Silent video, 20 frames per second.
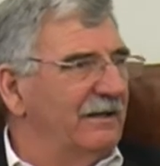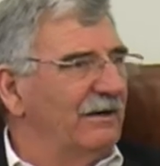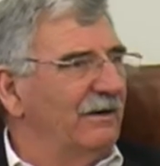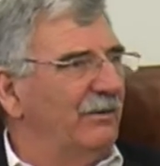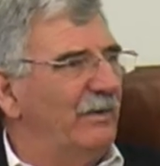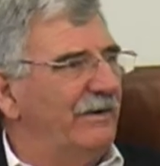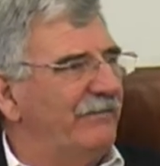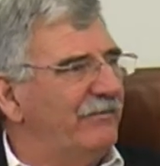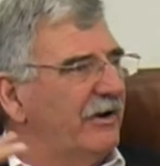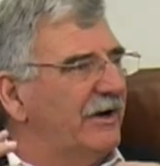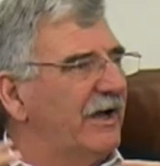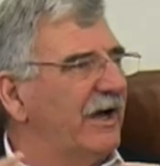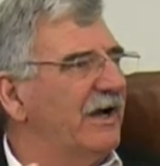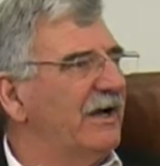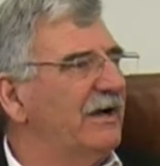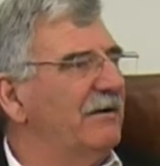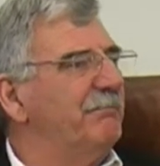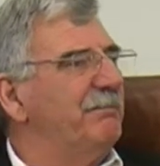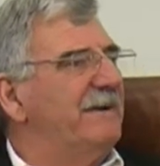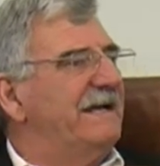We've got to
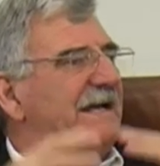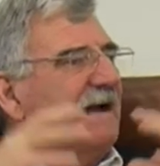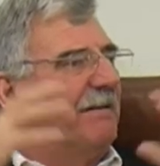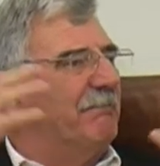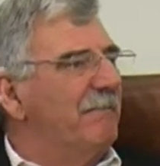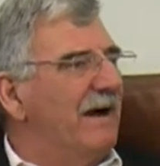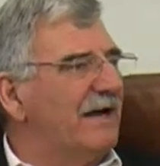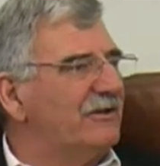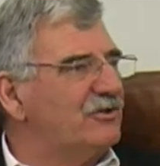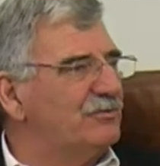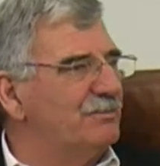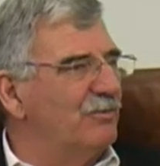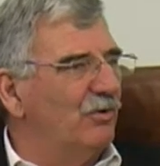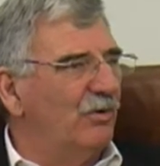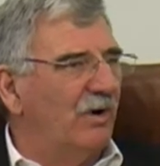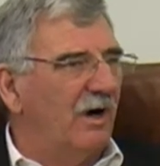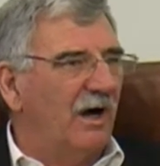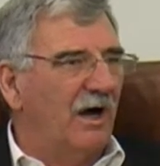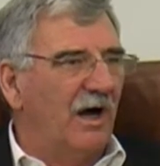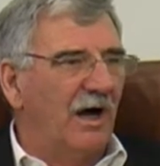become much
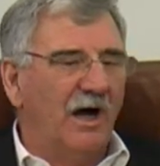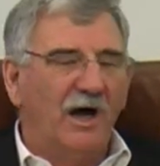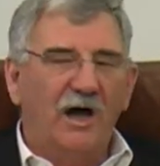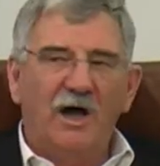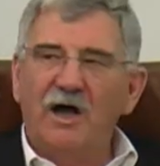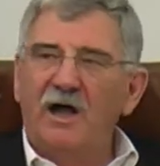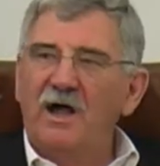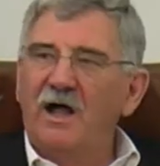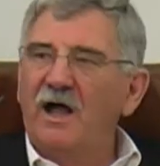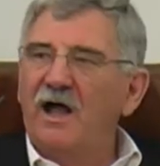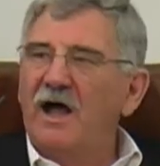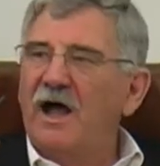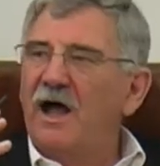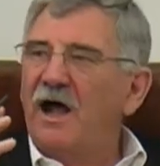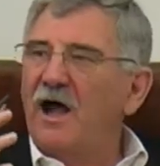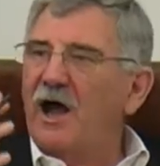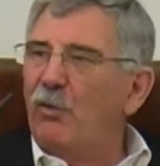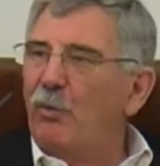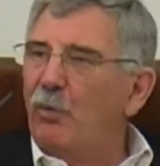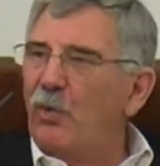more
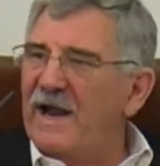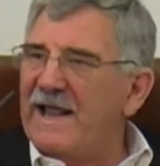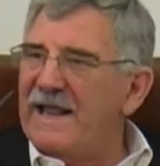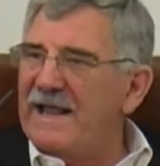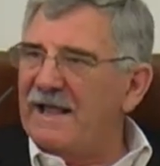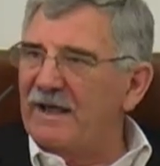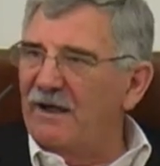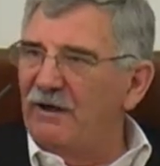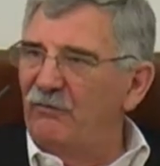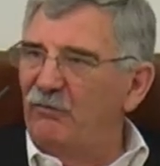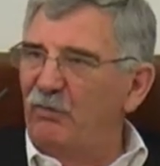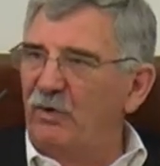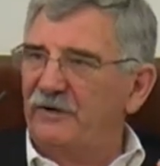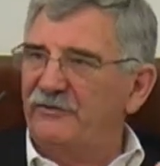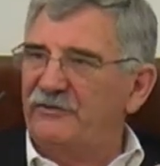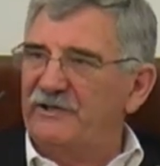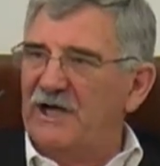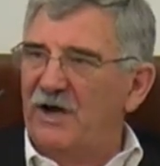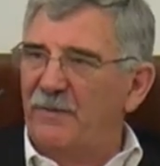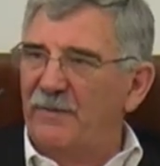aware of what's
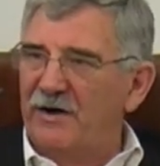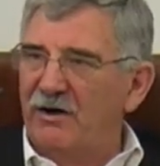going